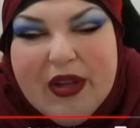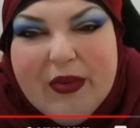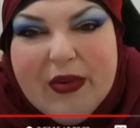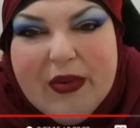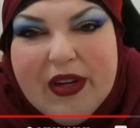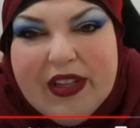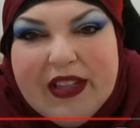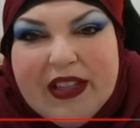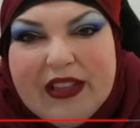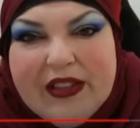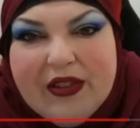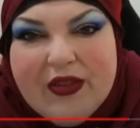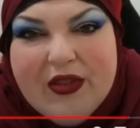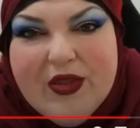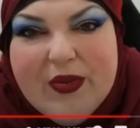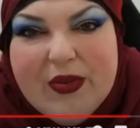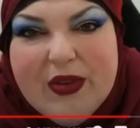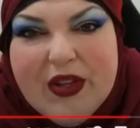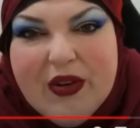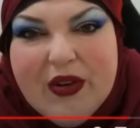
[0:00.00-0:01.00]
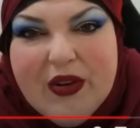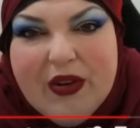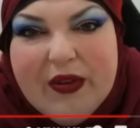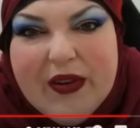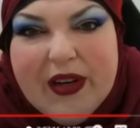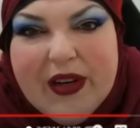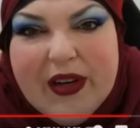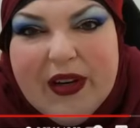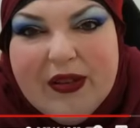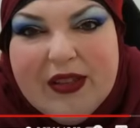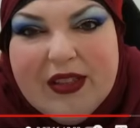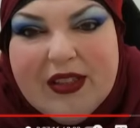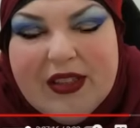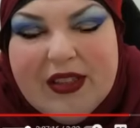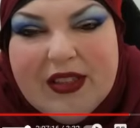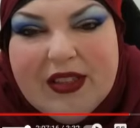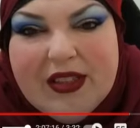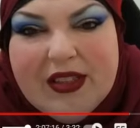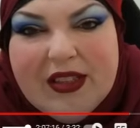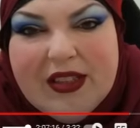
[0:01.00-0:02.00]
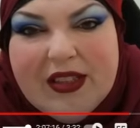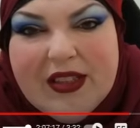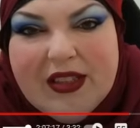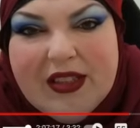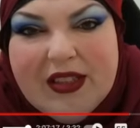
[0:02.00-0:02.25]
You want to let loose when you go out. There we go.